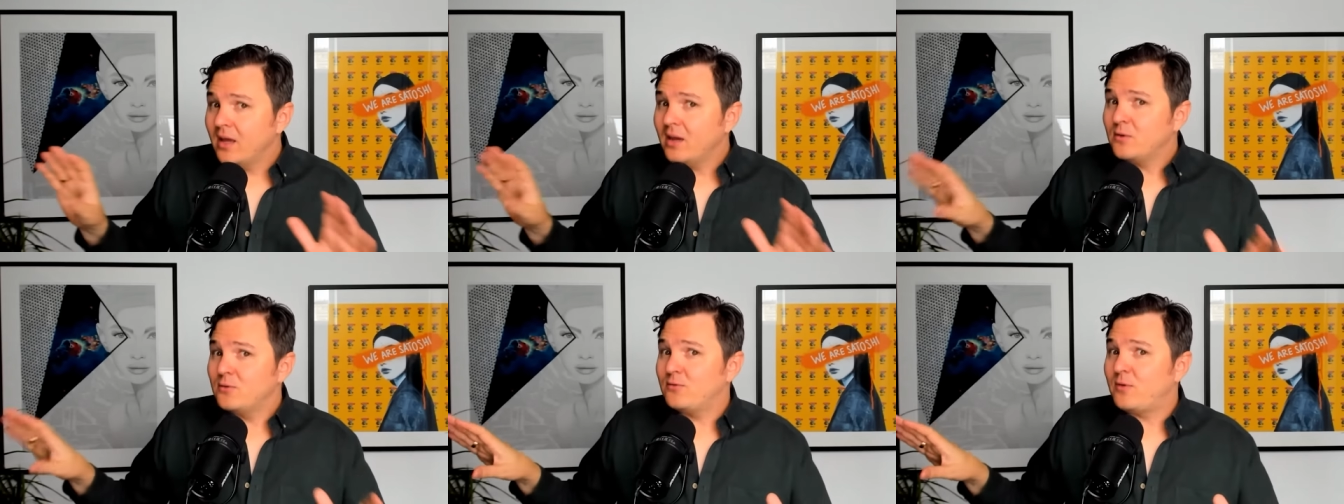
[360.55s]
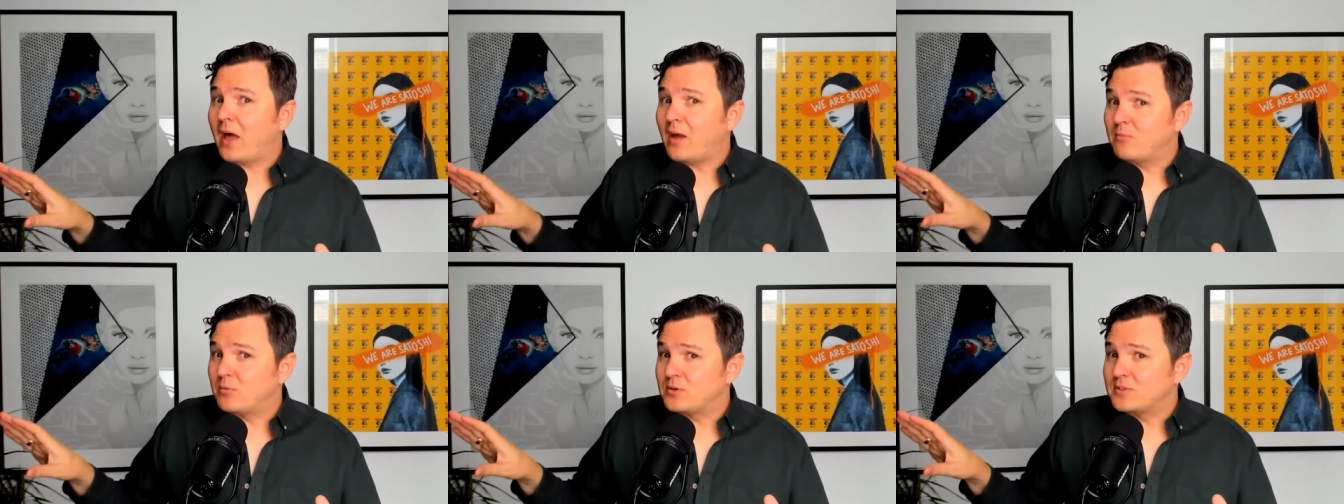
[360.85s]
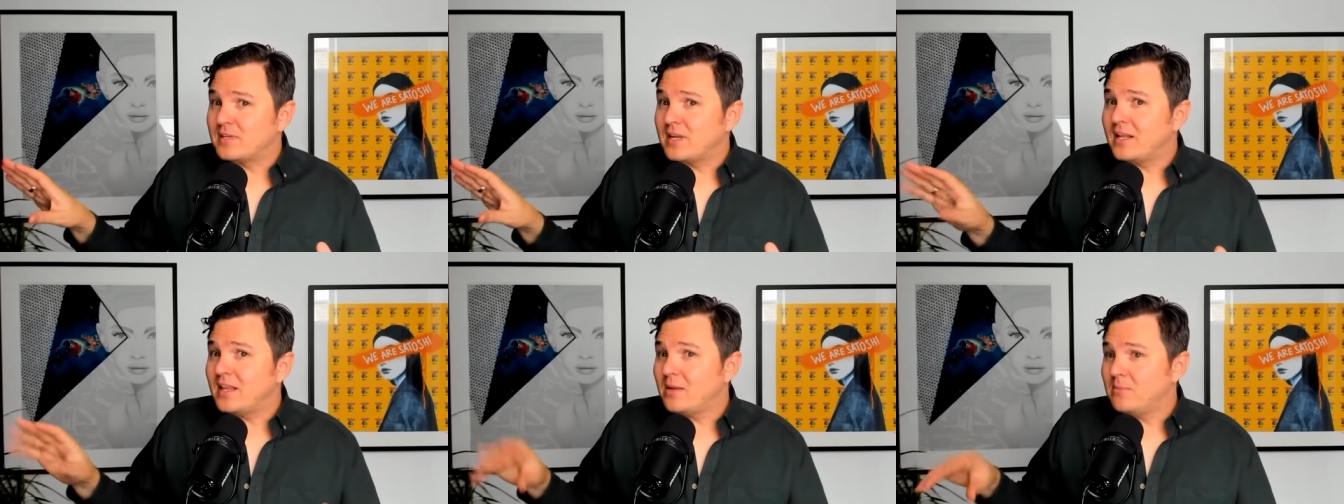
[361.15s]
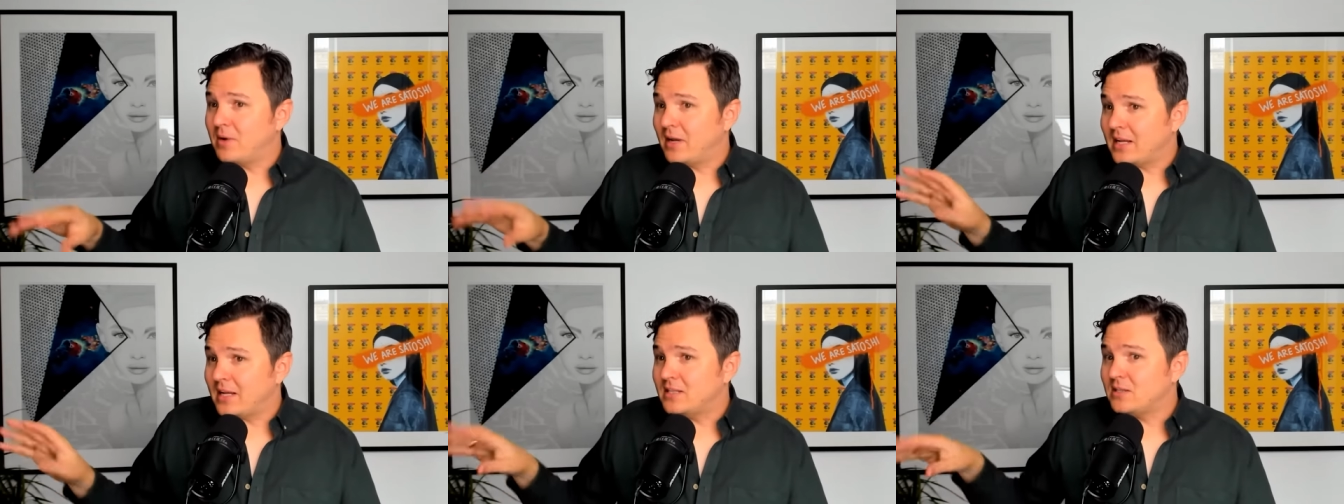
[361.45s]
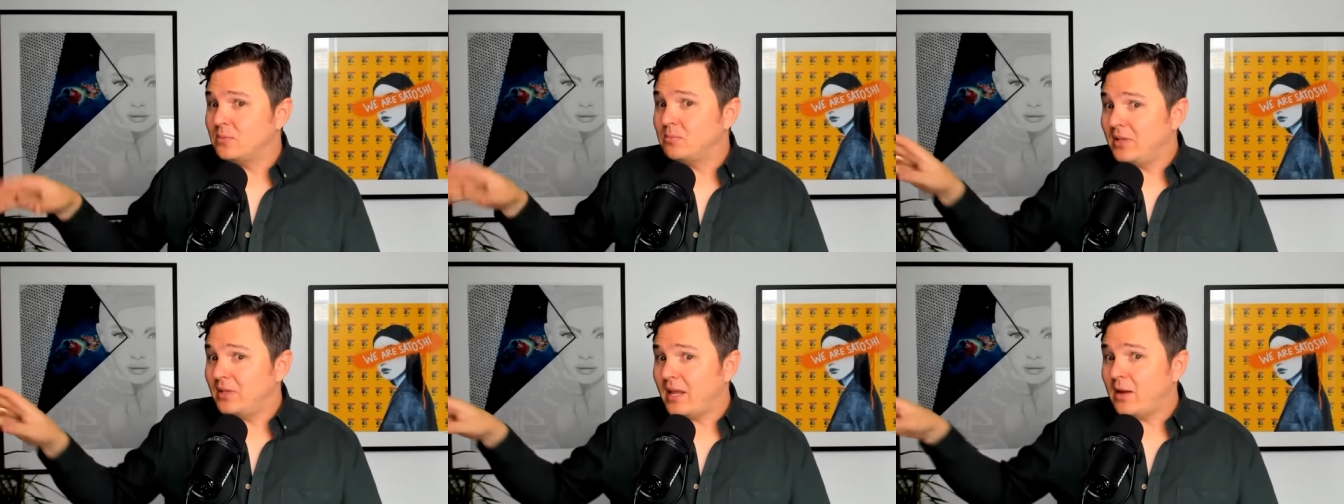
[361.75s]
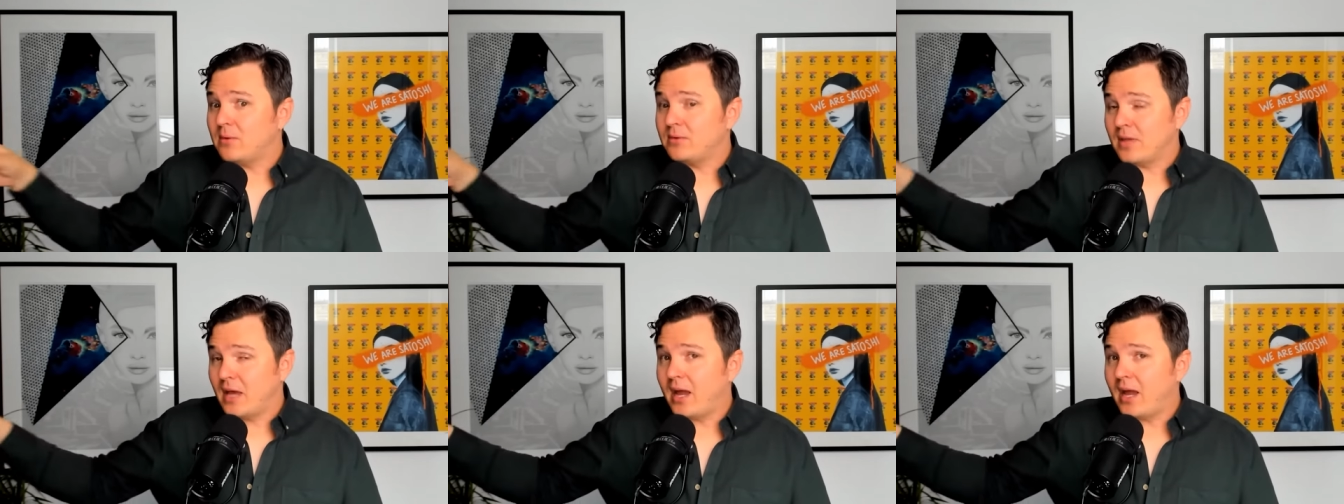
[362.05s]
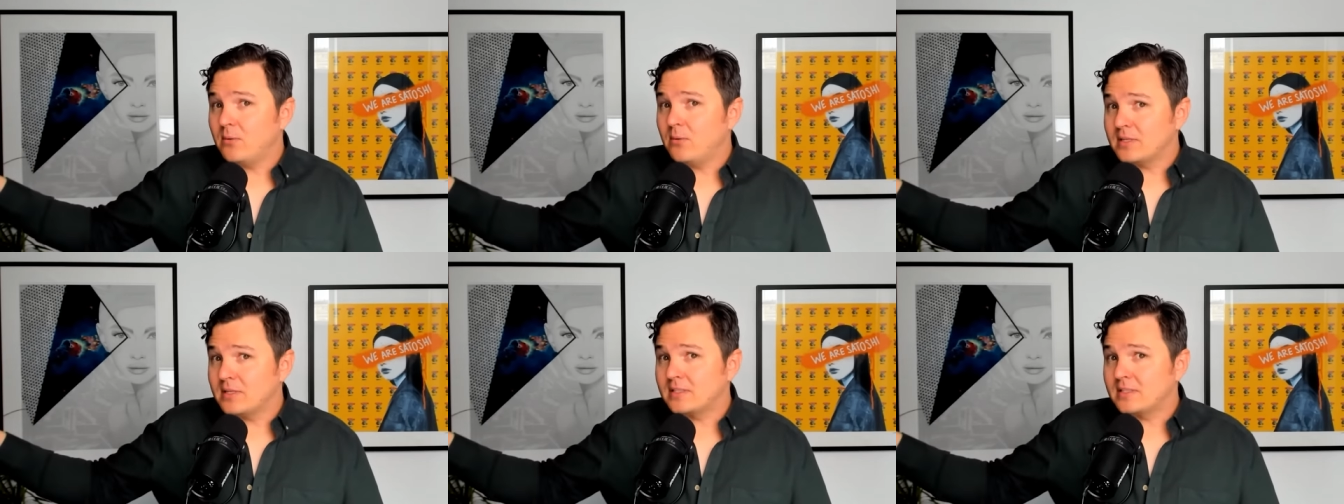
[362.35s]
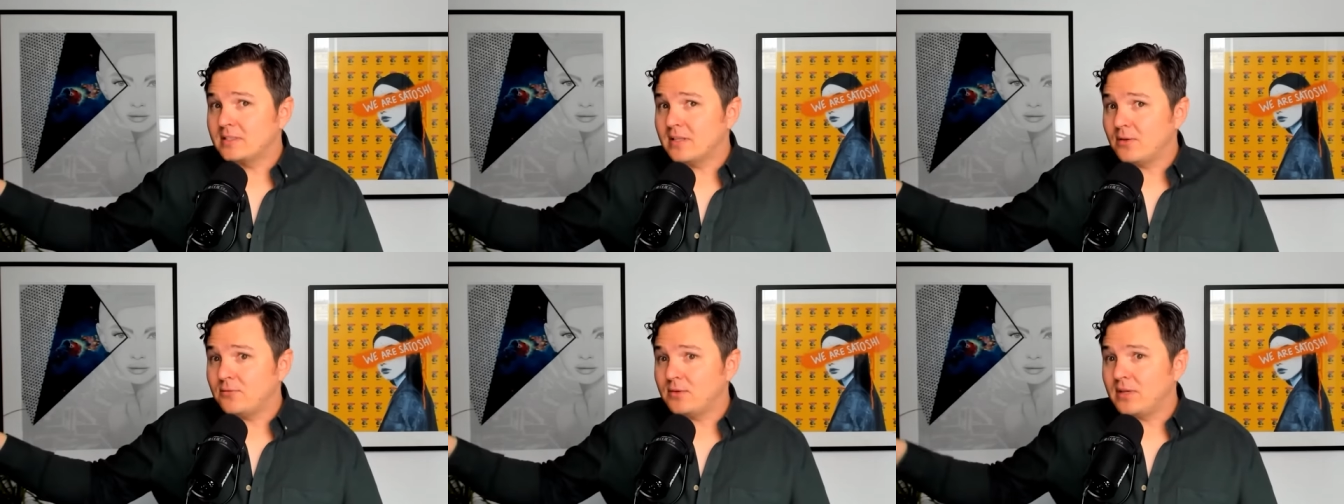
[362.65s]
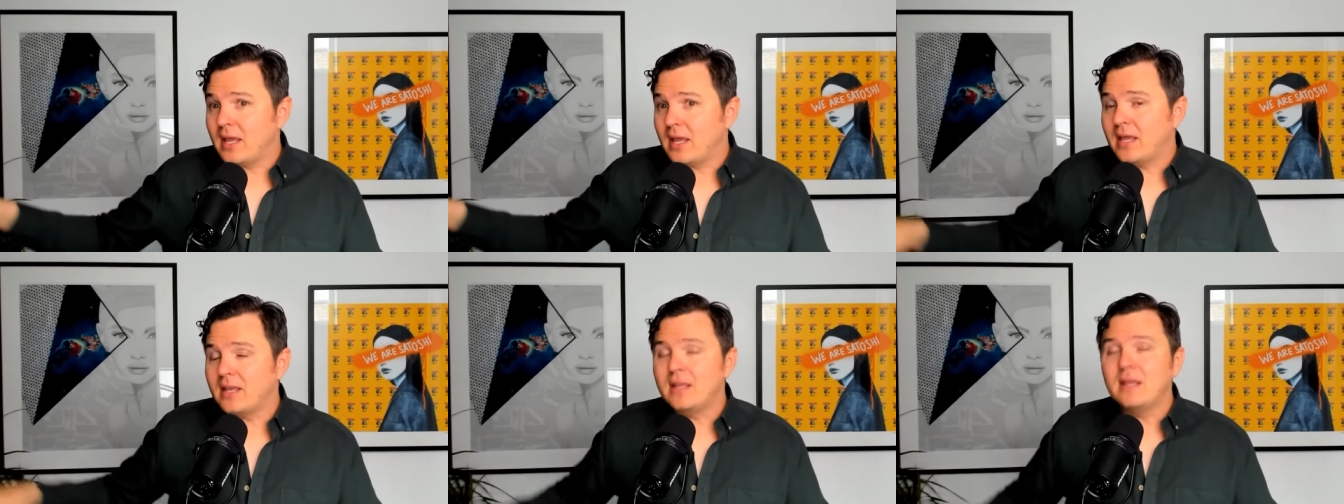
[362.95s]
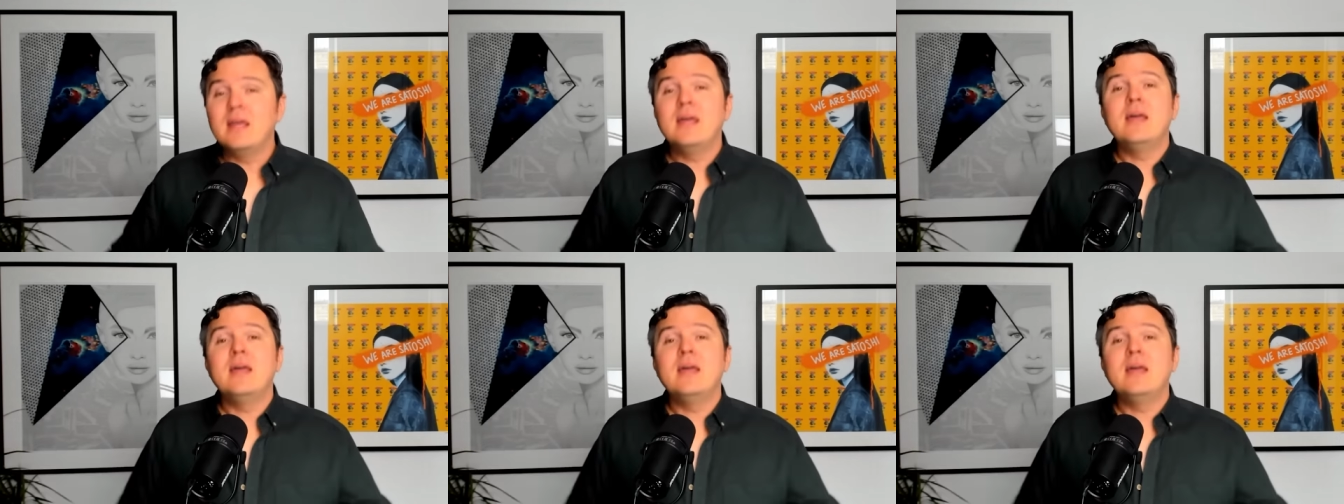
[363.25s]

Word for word: five percent of that money to play with high risk stuff again